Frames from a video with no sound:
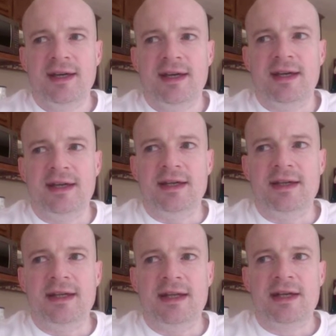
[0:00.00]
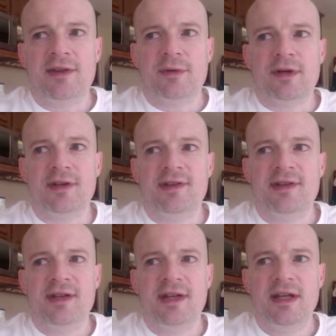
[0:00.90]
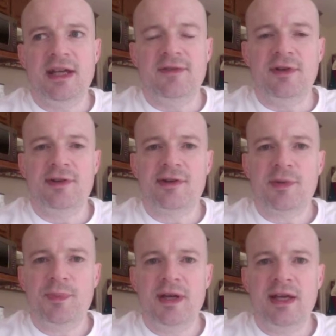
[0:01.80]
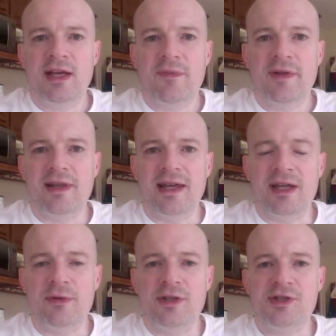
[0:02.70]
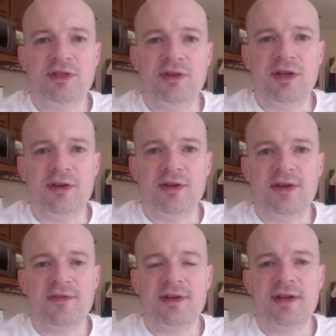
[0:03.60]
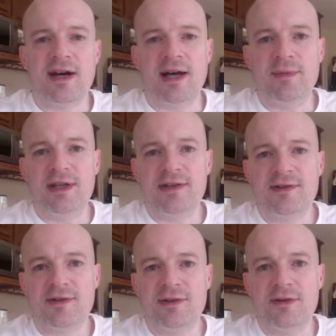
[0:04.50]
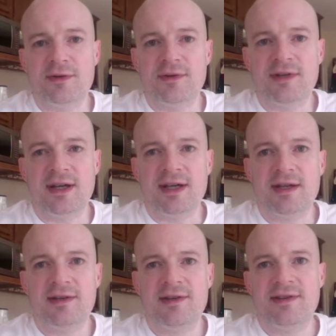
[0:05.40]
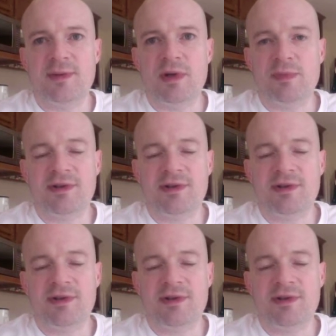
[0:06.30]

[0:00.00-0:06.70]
in other words, if you start picking up the language and you hear different comments, or you see people